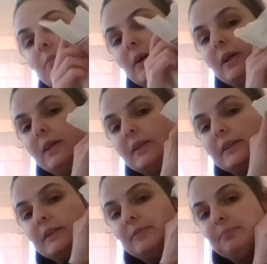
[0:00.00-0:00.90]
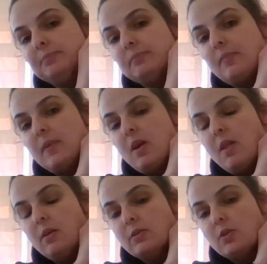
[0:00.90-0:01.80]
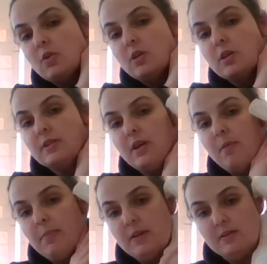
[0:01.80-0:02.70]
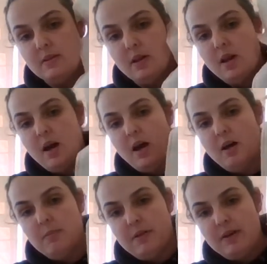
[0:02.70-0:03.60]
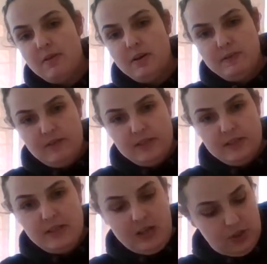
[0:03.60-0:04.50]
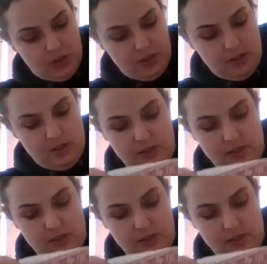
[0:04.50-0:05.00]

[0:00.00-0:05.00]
by Long Dog Samplers. There is a section